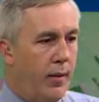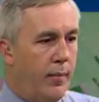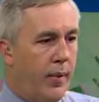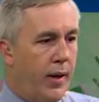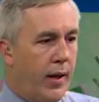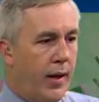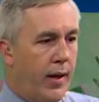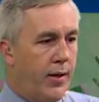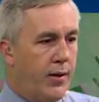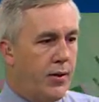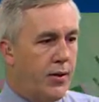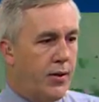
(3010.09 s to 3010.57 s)

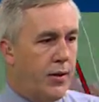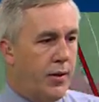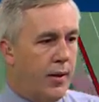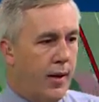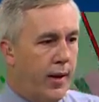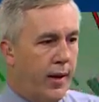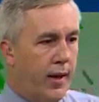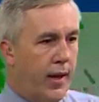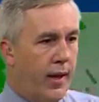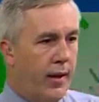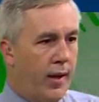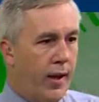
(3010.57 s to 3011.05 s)
Because
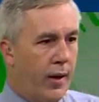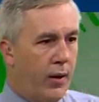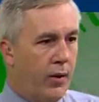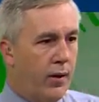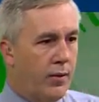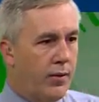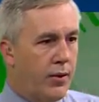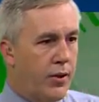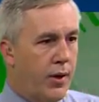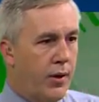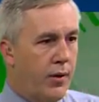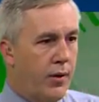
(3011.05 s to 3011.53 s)
again, like
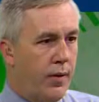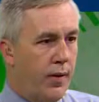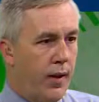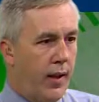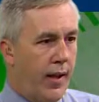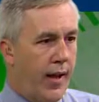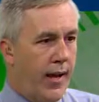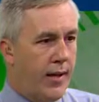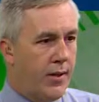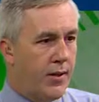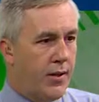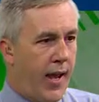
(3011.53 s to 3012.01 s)
I'll show you the
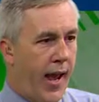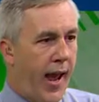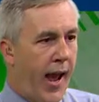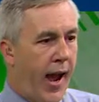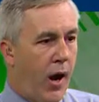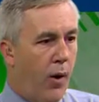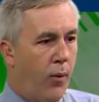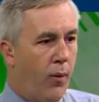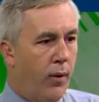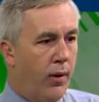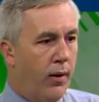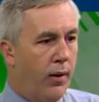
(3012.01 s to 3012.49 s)
last
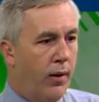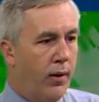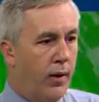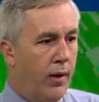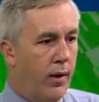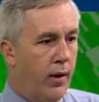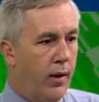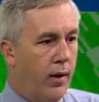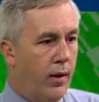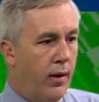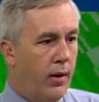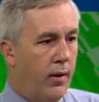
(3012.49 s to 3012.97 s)
hour,
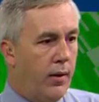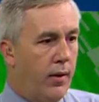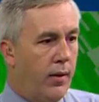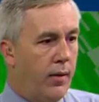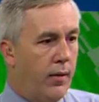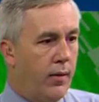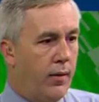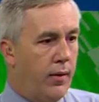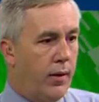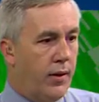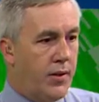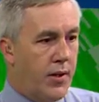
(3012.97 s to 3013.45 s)

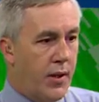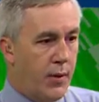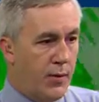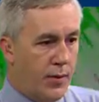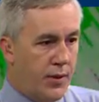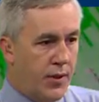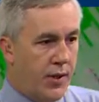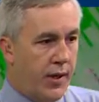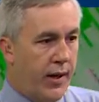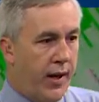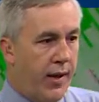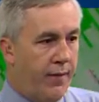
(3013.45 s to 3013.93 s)
you see it
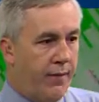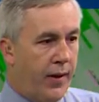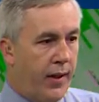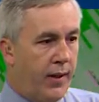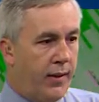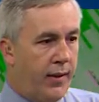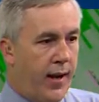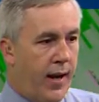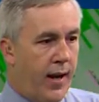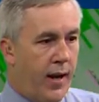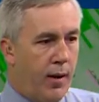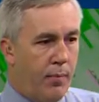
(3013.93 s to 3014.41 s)
was
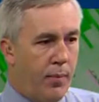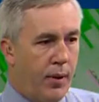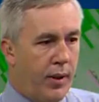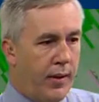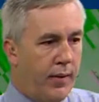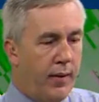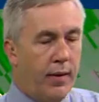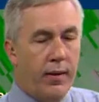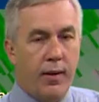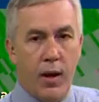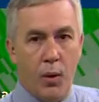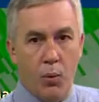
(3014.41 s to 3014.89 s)
significant there,
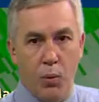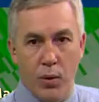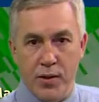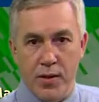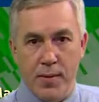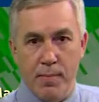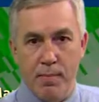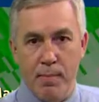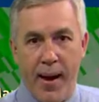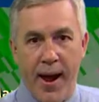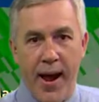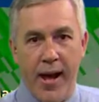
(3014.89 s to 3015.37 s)
but it
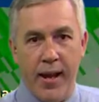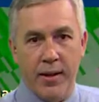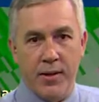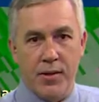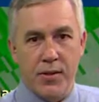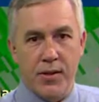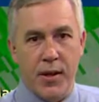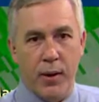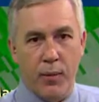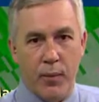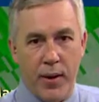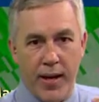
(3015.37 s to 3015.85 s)
wasn't
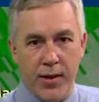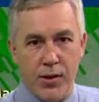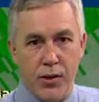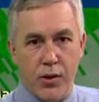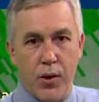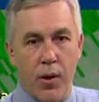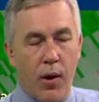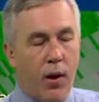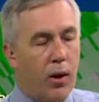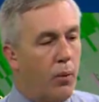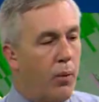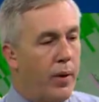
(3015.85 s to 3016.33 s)
balanced there. We had
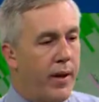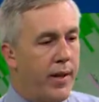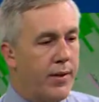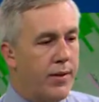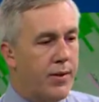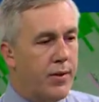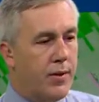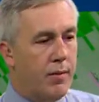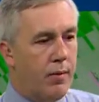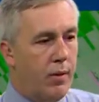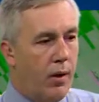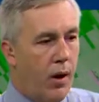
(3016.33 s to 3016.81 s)
strong
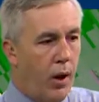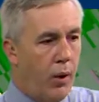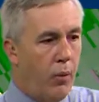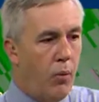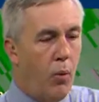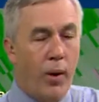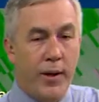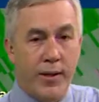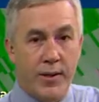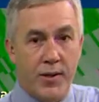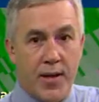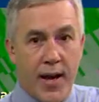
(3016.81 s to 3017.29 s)
winds on
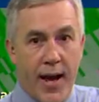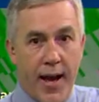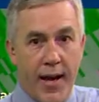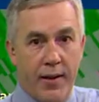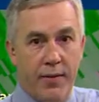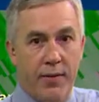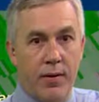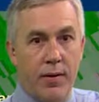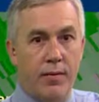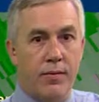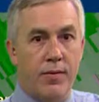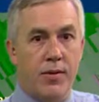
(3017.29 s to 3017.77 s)
one side
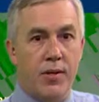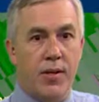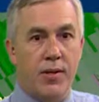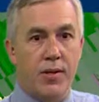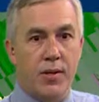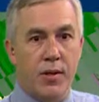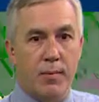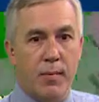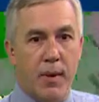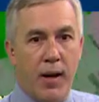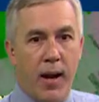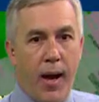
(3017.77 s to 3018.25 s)
of the
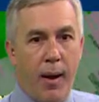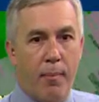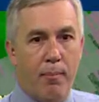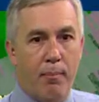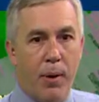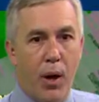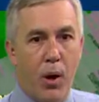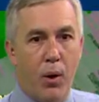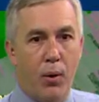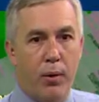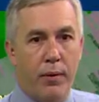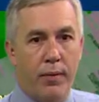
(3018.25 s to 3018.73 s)
system, but
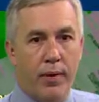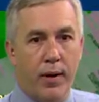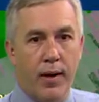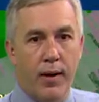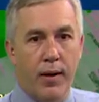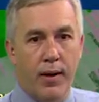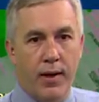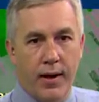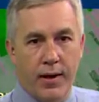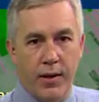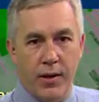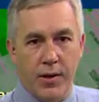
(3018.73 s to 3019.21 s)
not both.
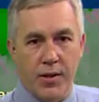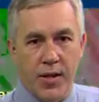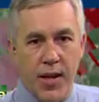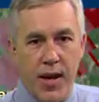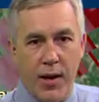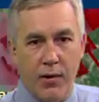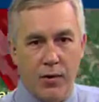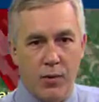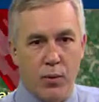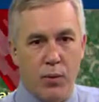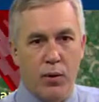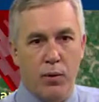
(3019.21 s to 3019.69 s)
And you see
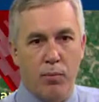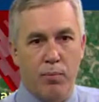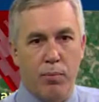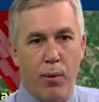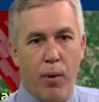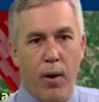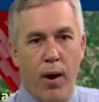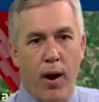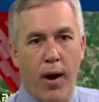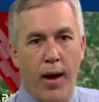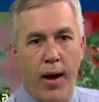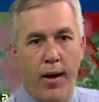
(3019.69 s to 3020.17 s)
how it was real
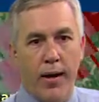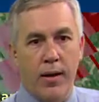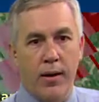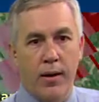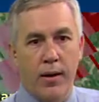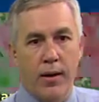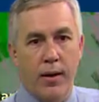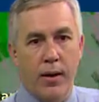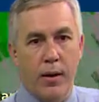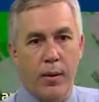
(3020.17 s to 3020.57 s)
broad.